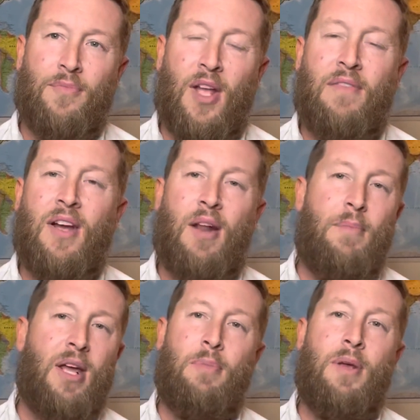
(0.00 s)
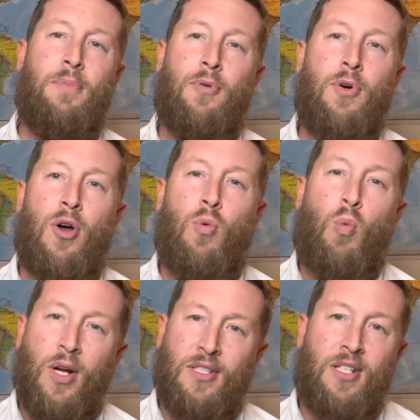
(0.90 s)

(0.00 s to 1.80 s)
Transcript: I've got to make people want